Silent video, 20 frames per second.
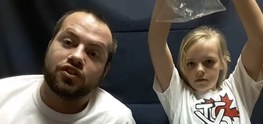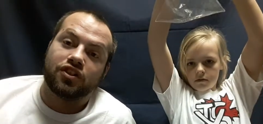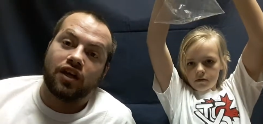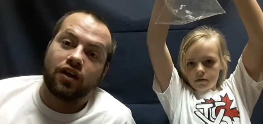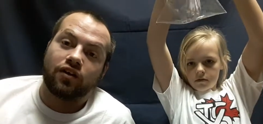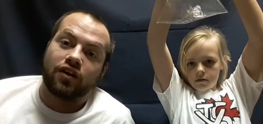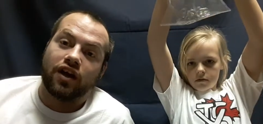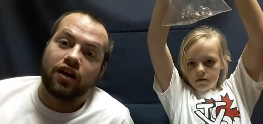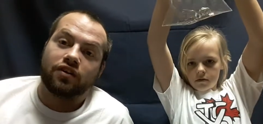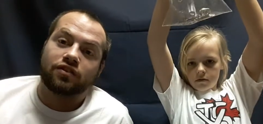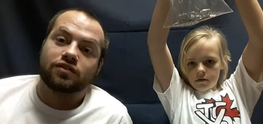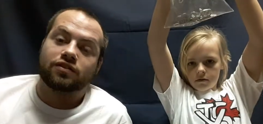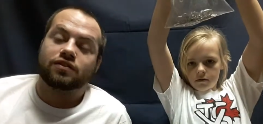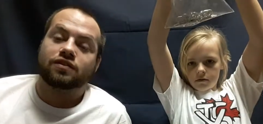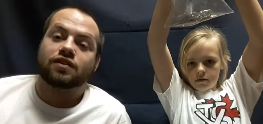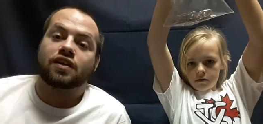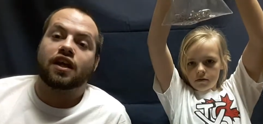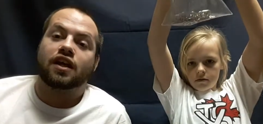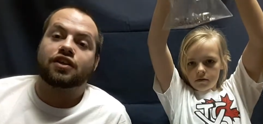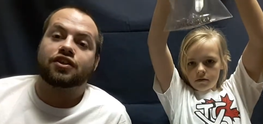Speaker 1: shout out
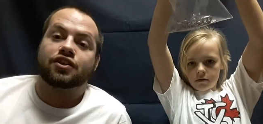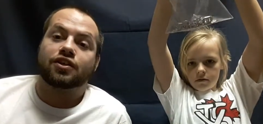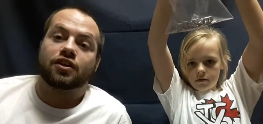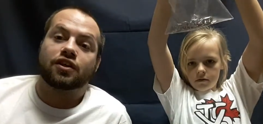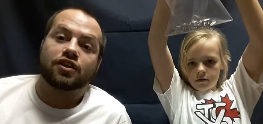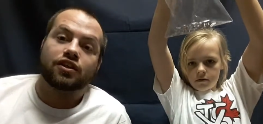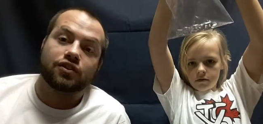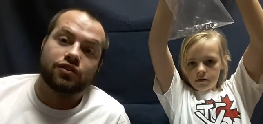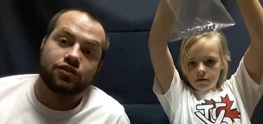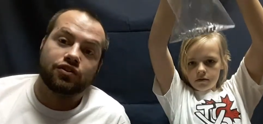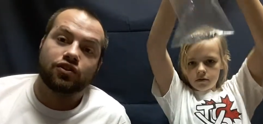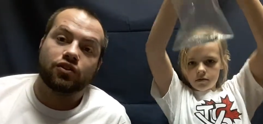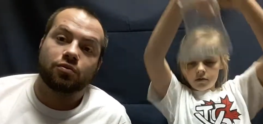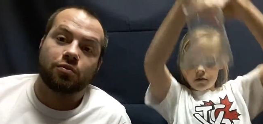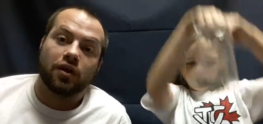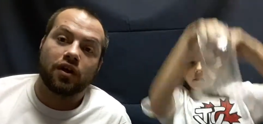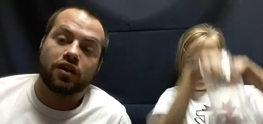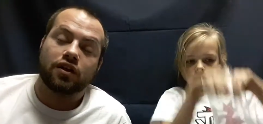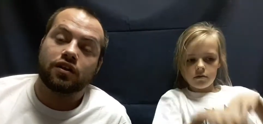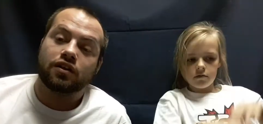and you're a
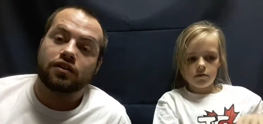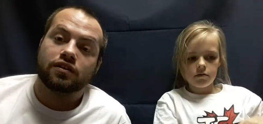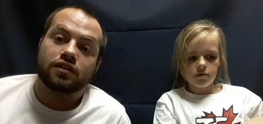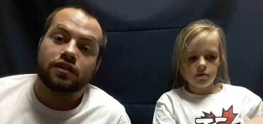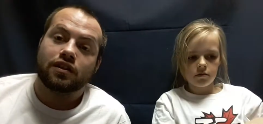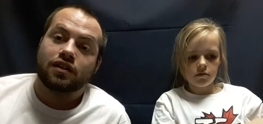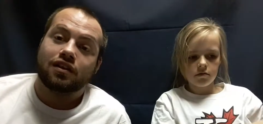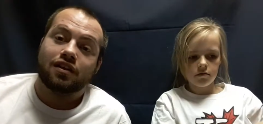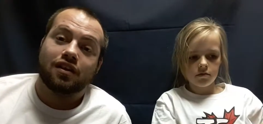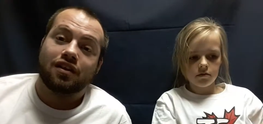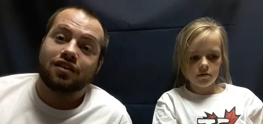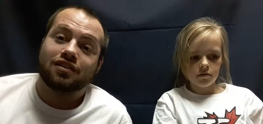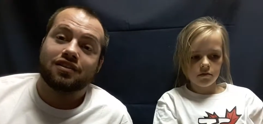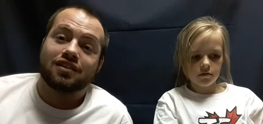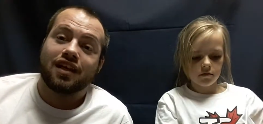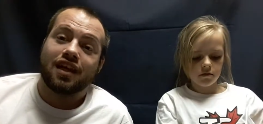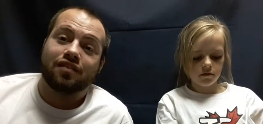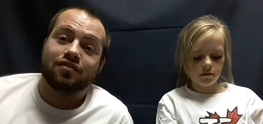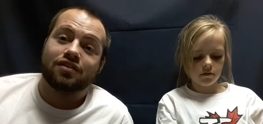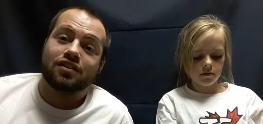YouTuber, all
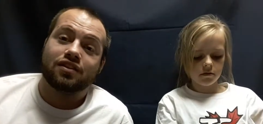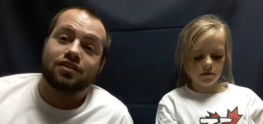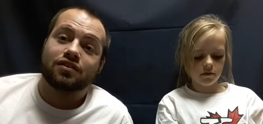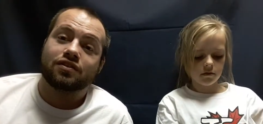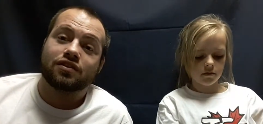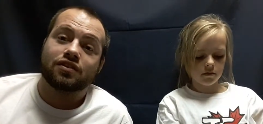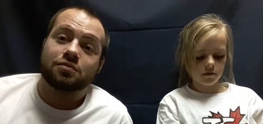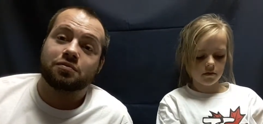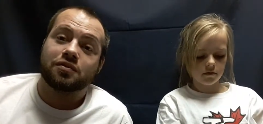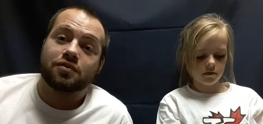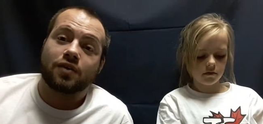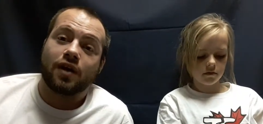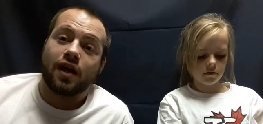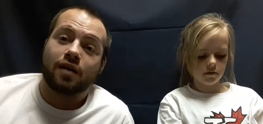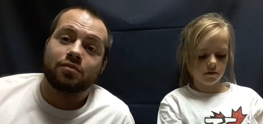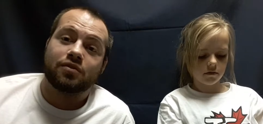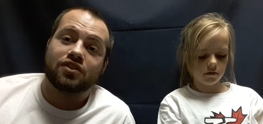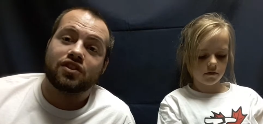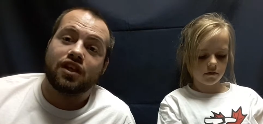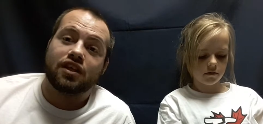you have to do is
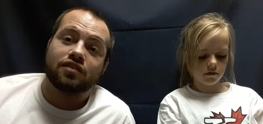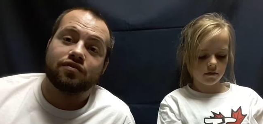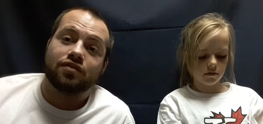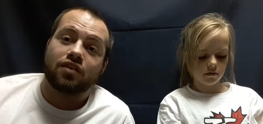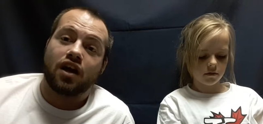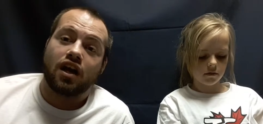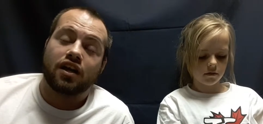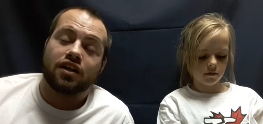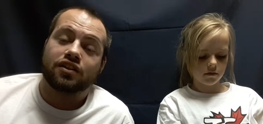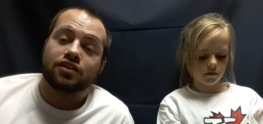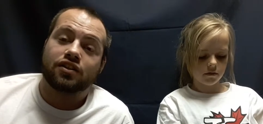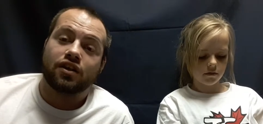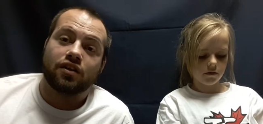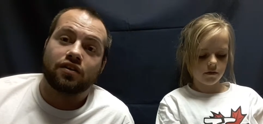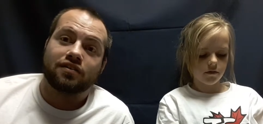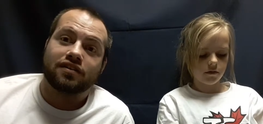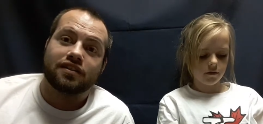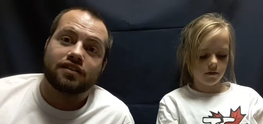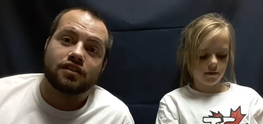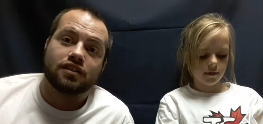subscribe to Jay's Variety
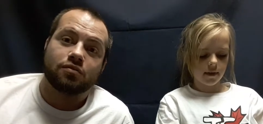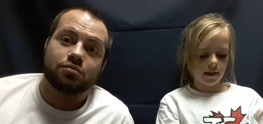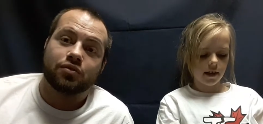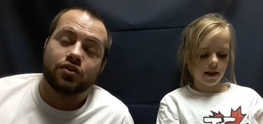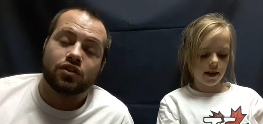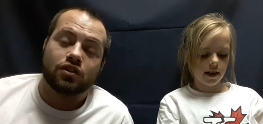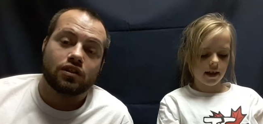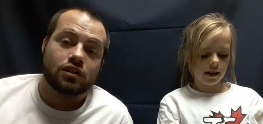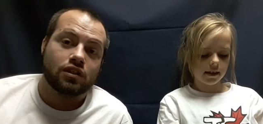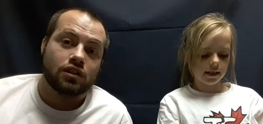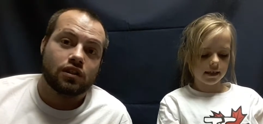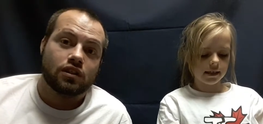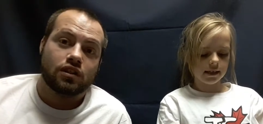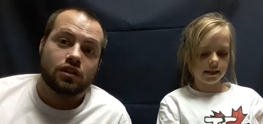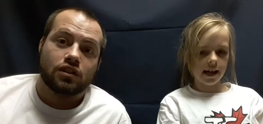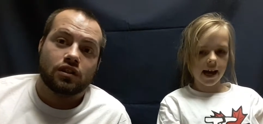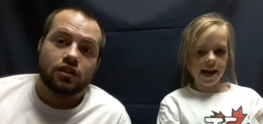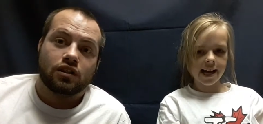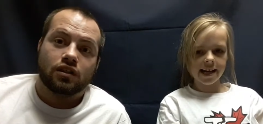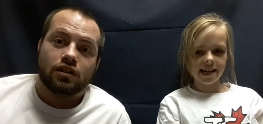Show. It's simple.
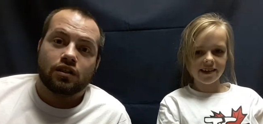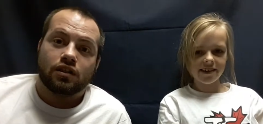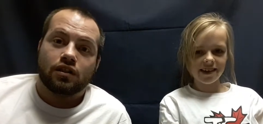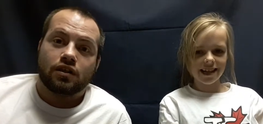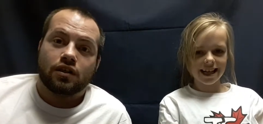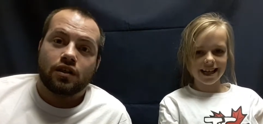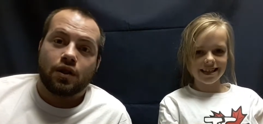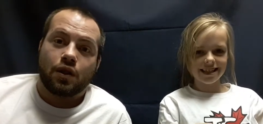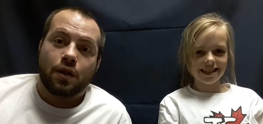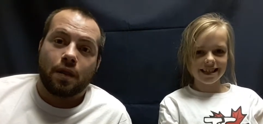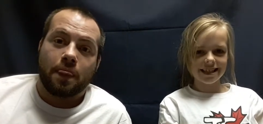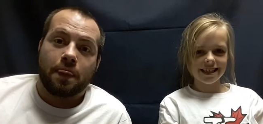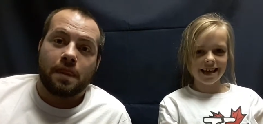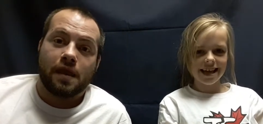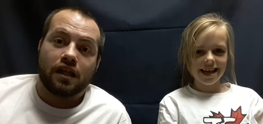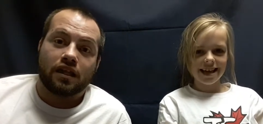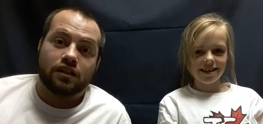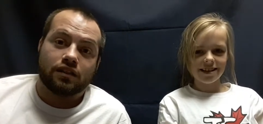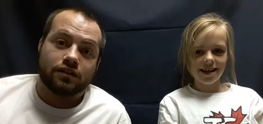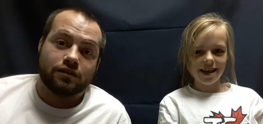
Speaker 2: Like this.
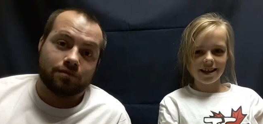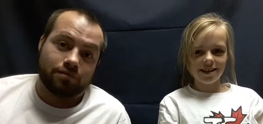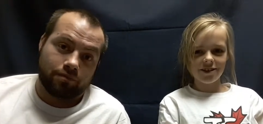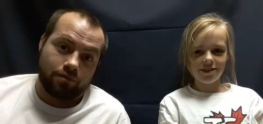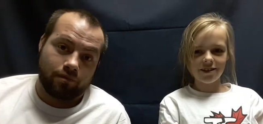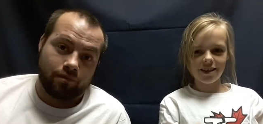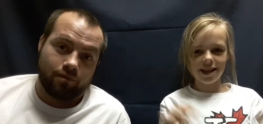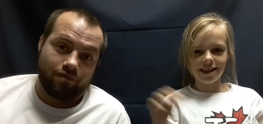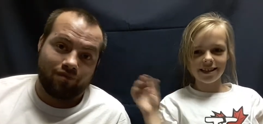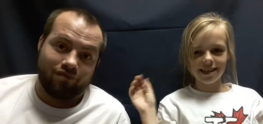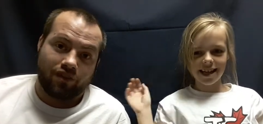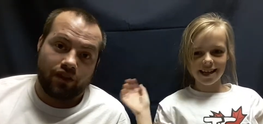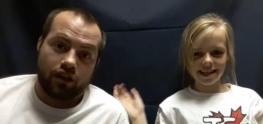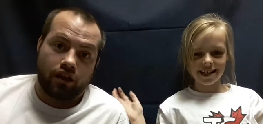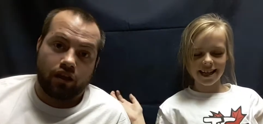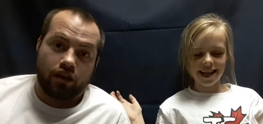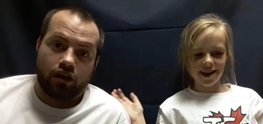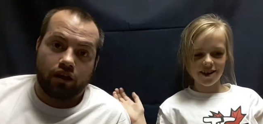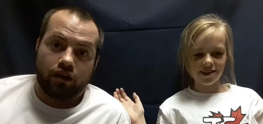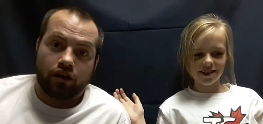I don't think
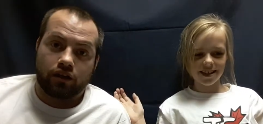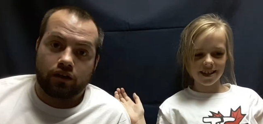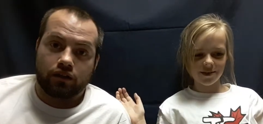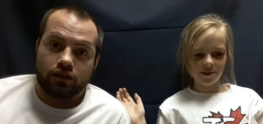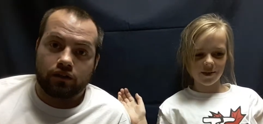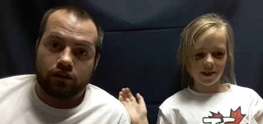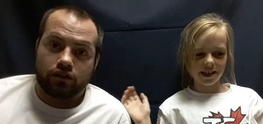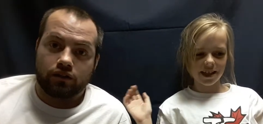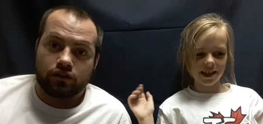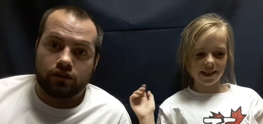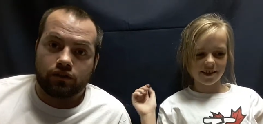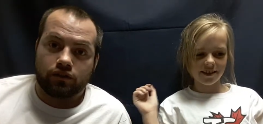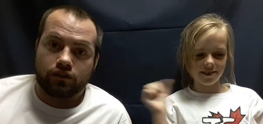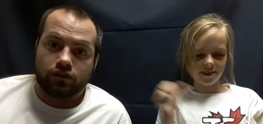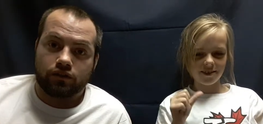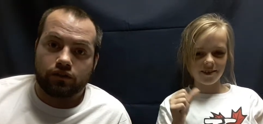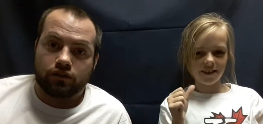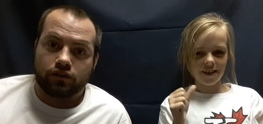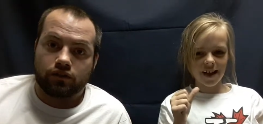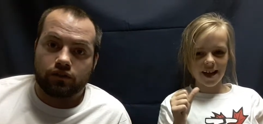Daddy cares if he gets a
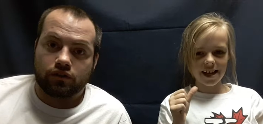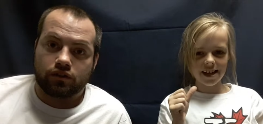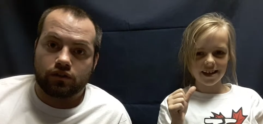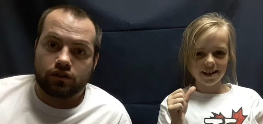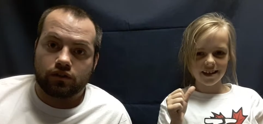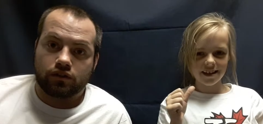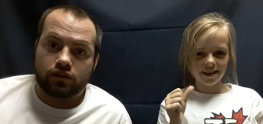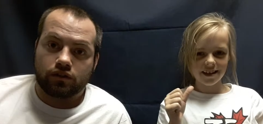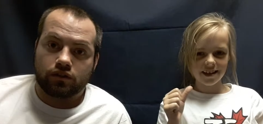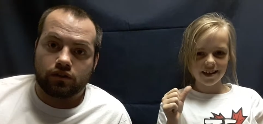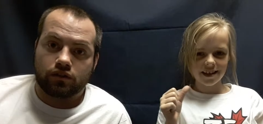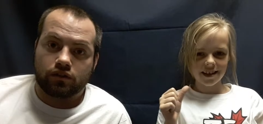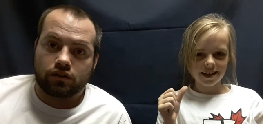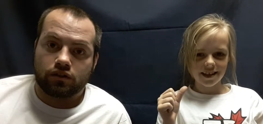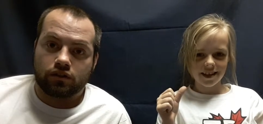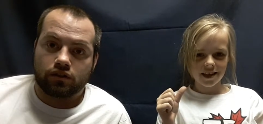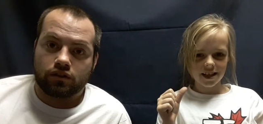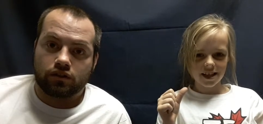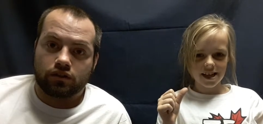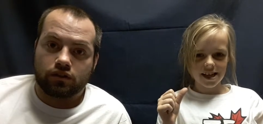like.
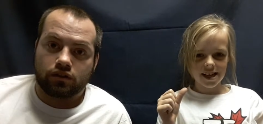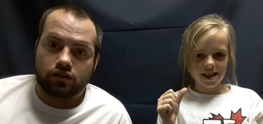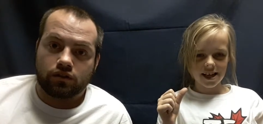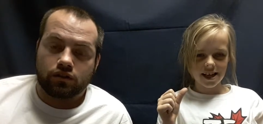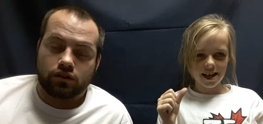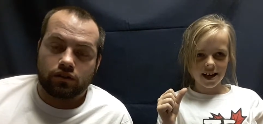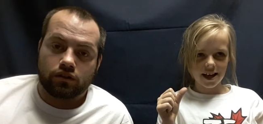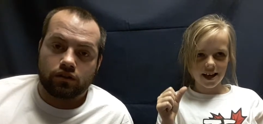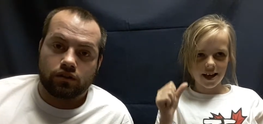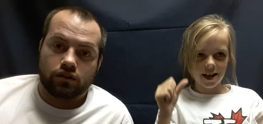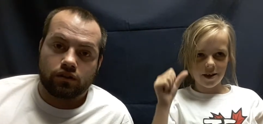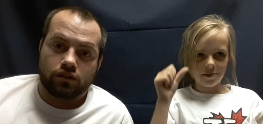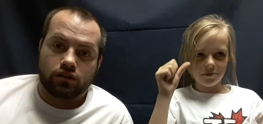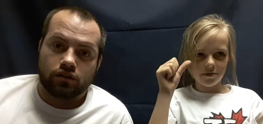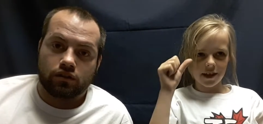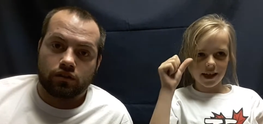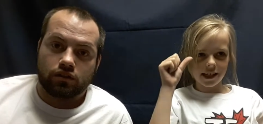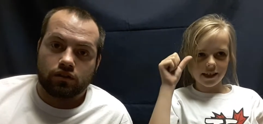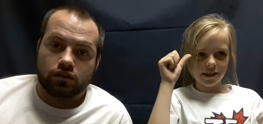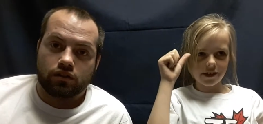
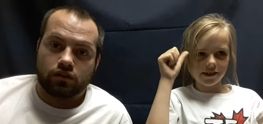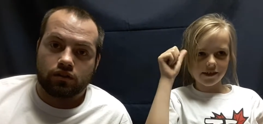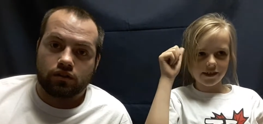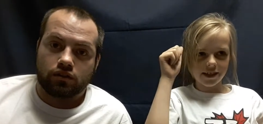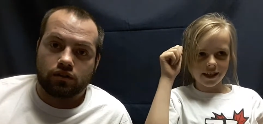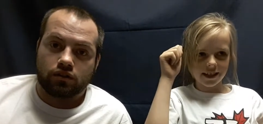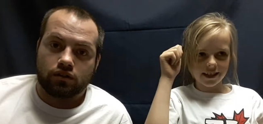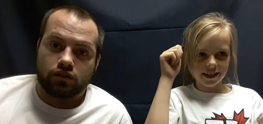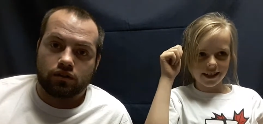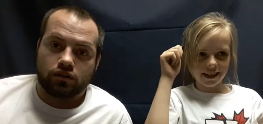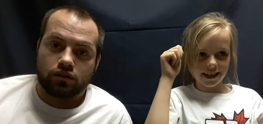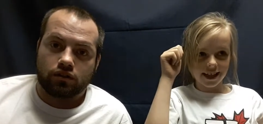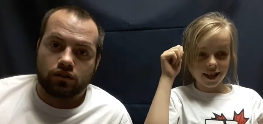Um, I don't think he